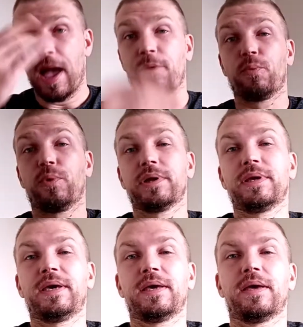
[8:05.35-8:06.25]
And
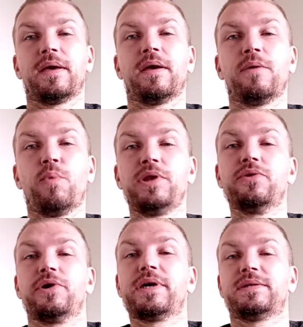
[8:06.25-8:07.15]
really, when you
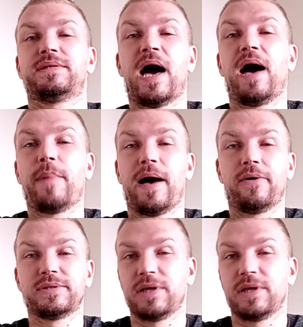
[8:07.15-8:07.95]
look at Tom House,